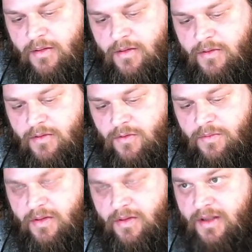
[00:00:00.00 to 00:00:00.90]
2
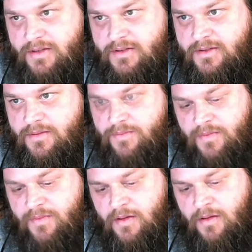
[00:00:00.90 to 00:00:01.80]
plus
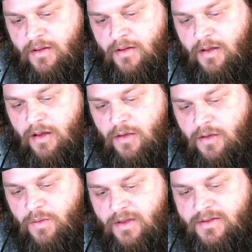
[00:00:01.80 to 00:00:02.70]

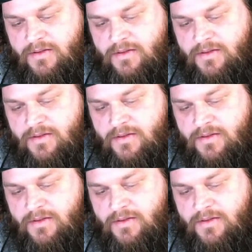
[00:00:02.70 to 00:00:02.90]
aqueous